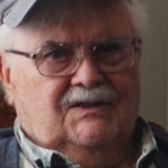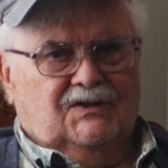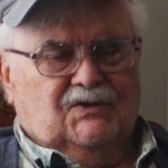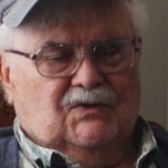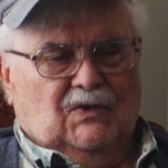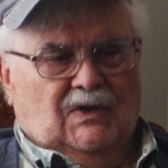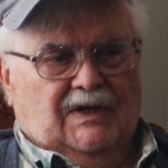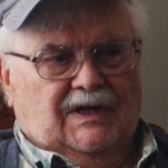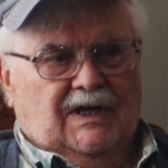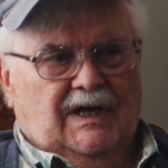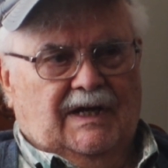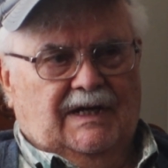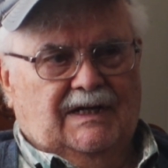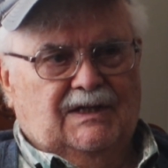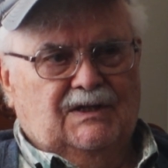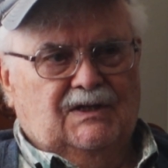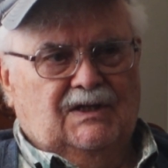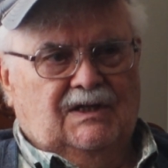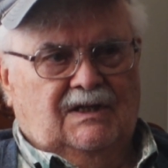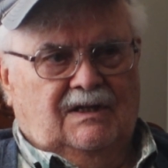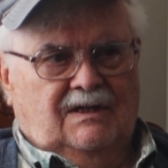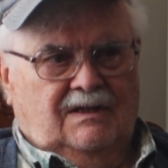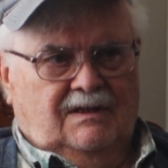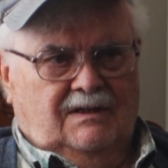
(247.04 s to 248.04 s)
So I
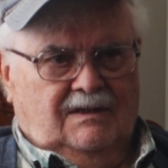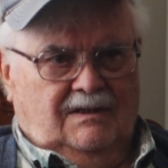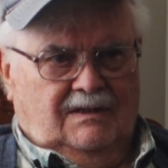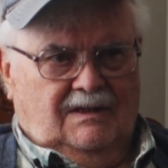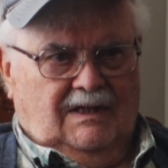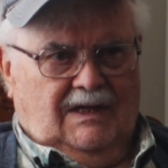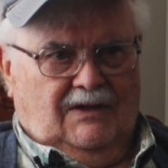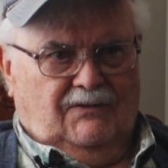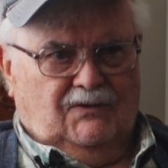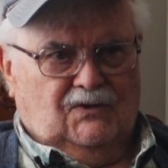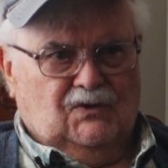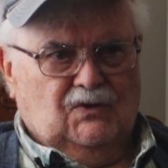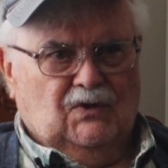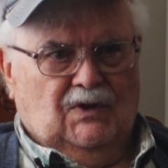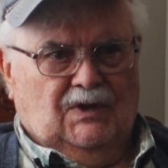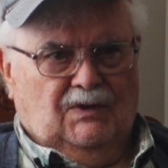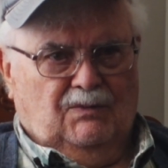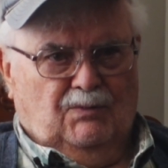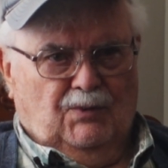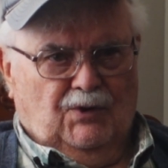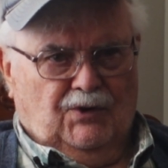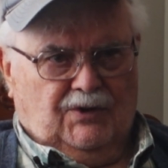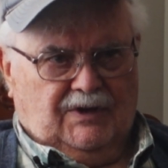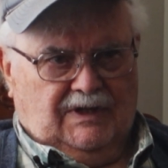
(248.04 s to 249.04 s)
was
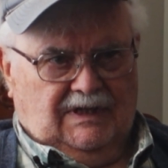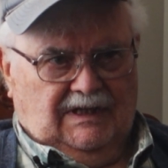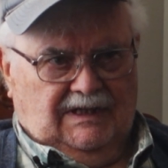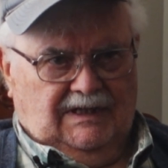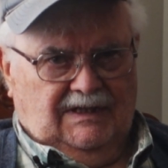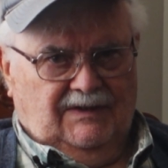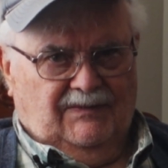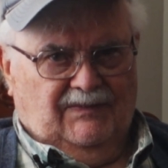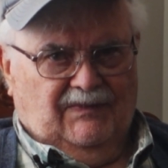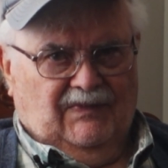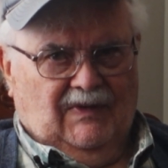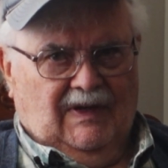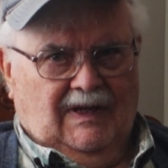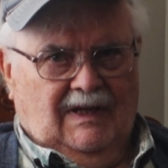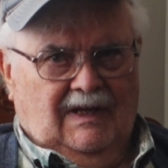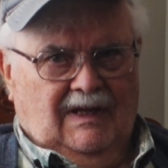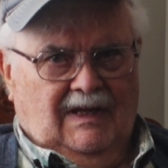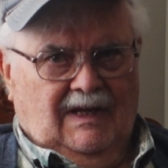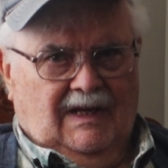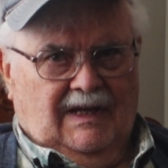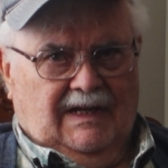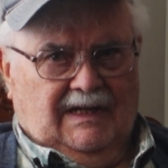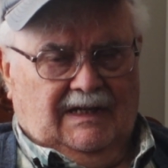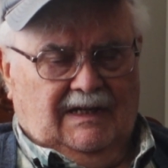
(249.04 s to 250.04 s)
going to Berkeley.
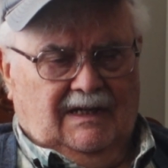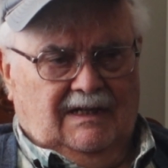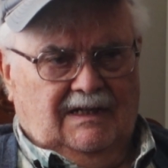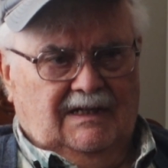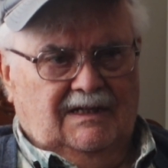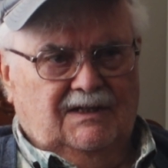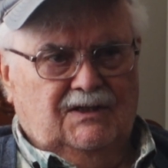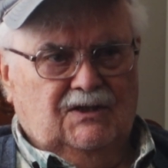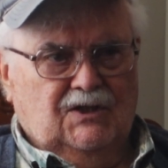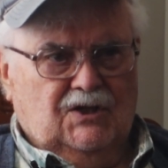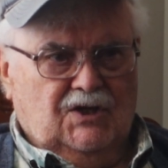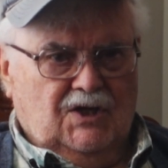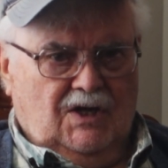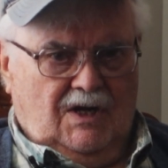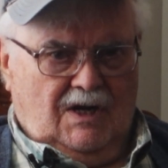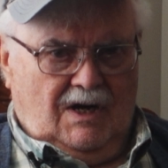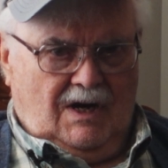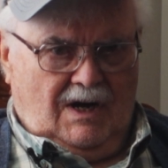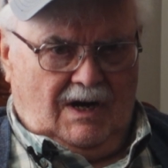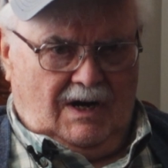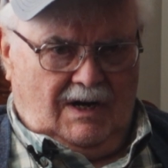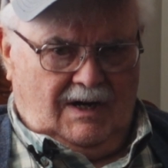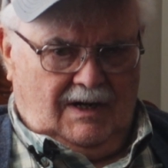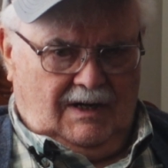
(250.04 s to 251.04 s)
I got in the
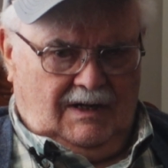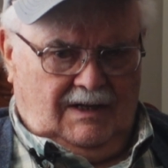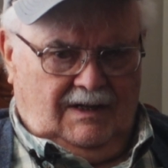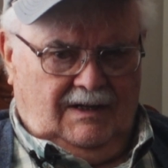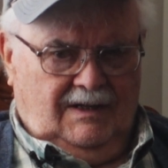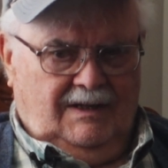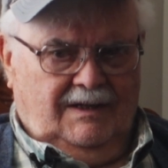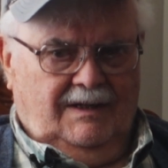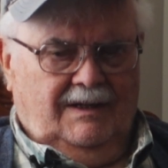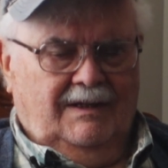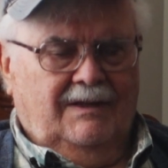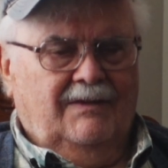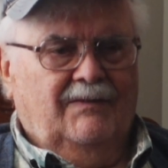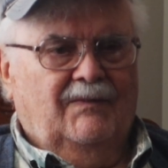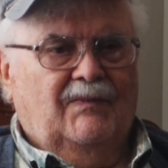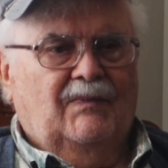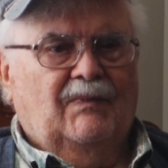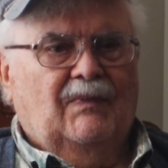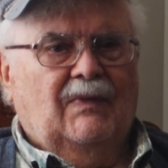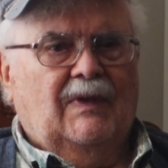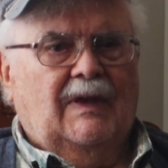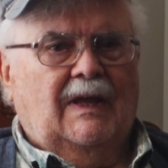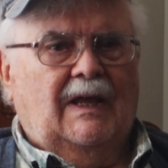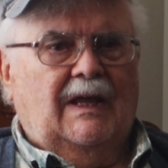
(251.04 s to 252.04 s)
car
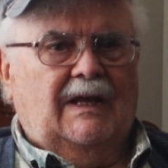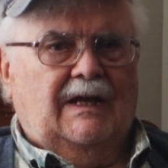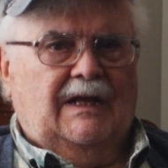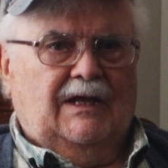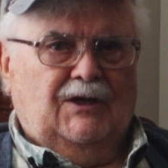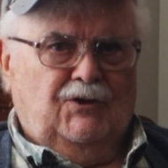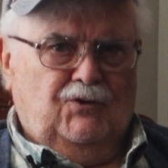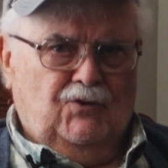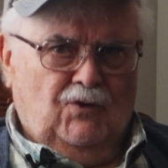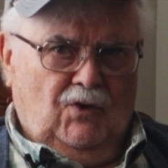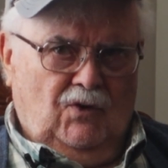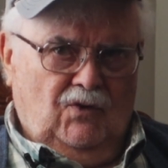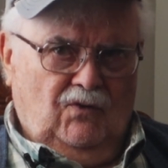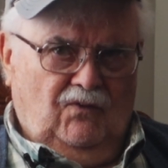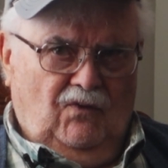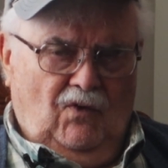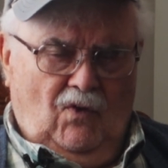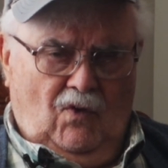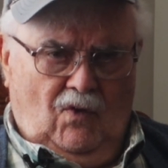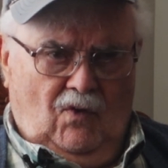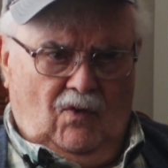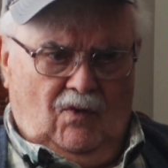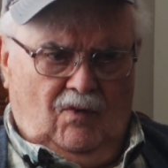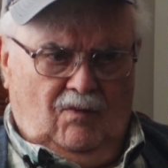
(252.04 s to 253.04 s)
and I
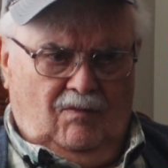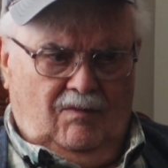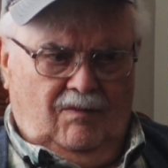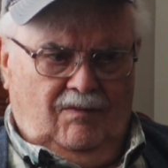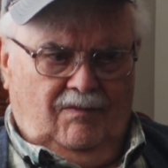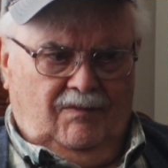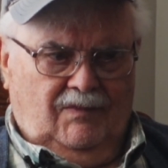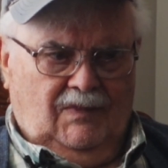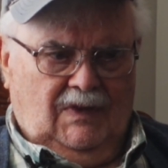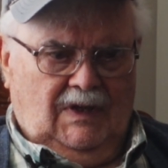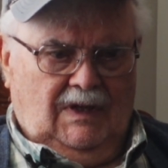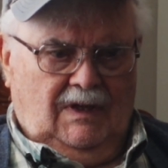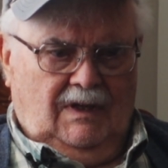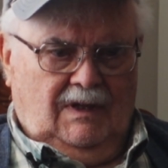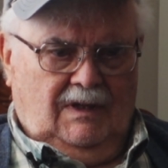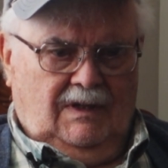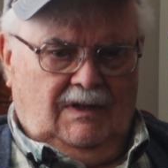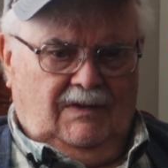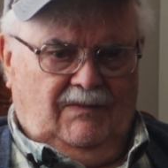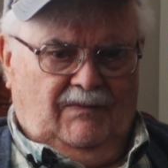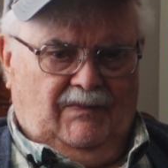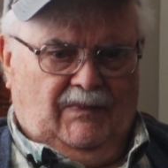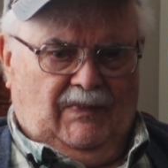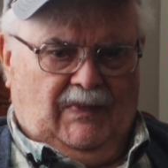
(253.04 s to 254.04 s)
drove home.
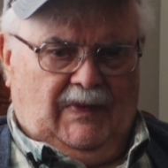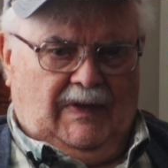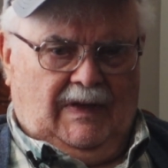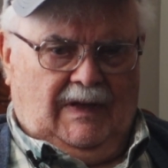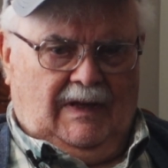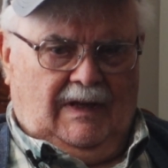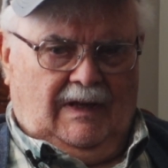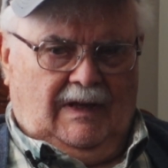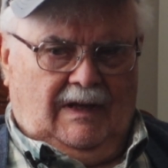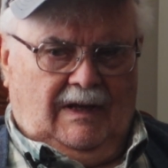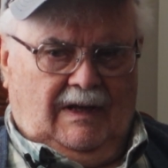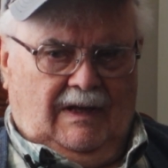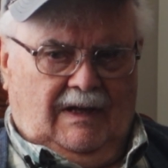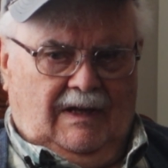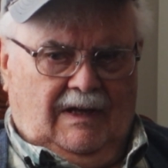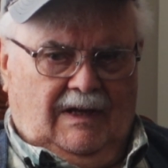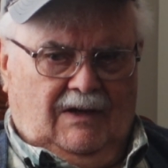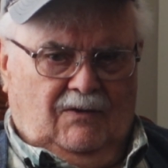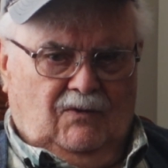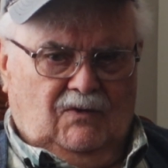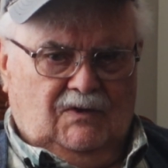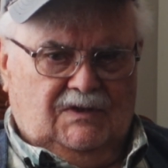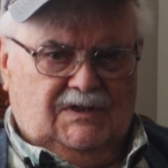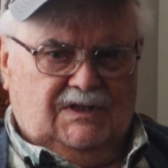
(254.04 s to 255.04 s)

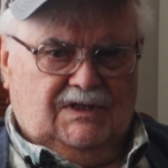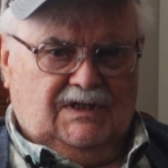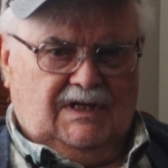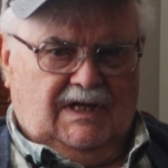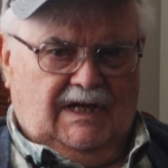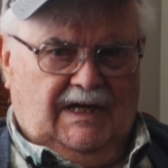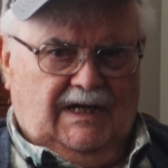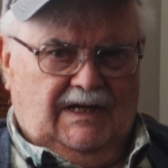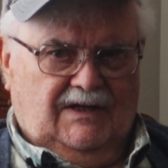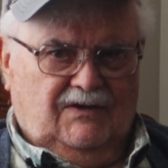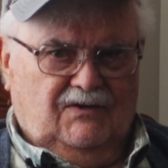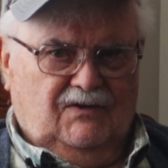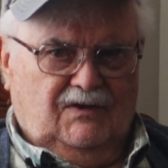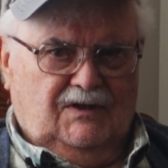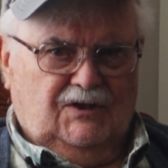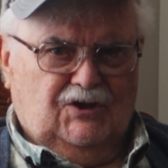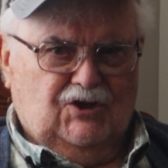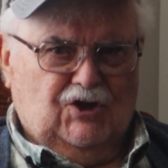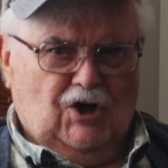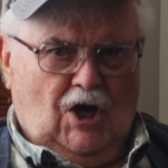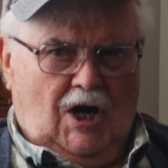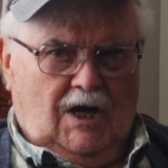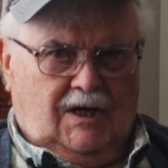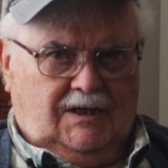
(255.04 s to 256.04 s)
I was kind of
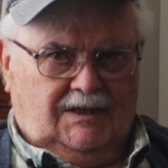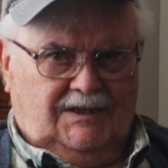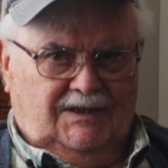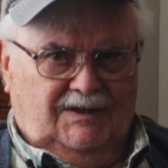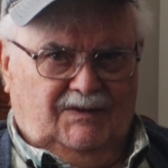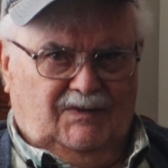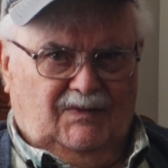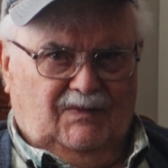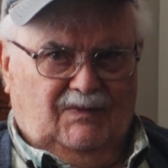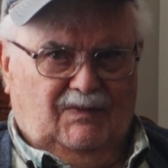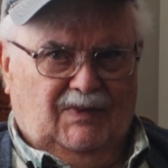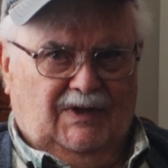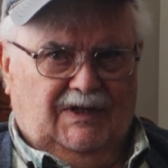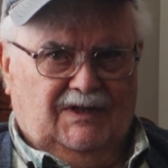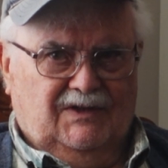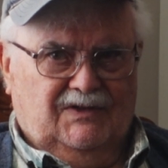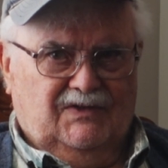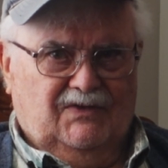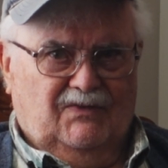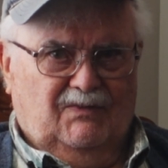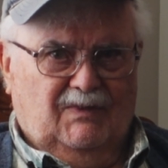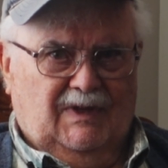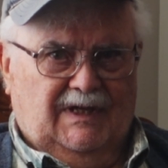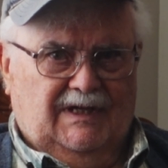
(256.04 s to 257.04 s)
shocked
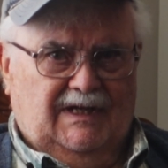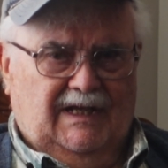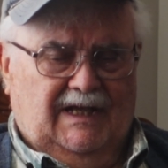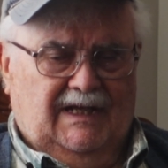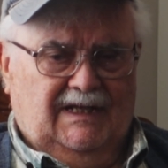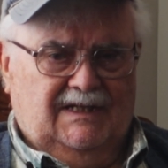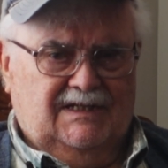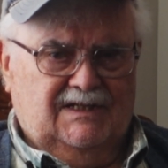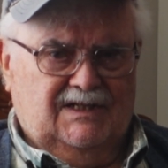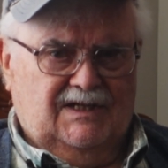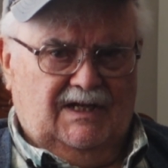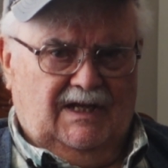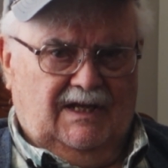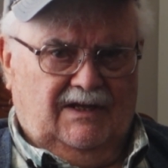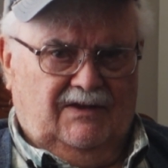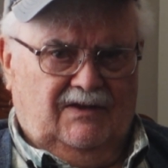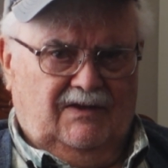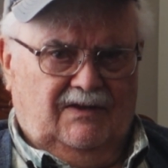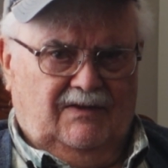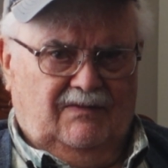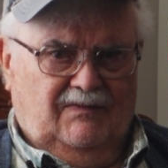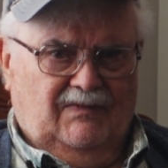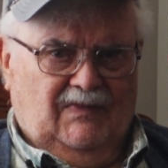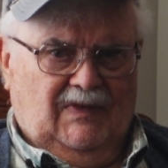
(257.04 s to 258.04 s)
because of my dad's
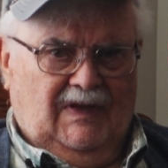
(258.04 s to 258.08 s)
death.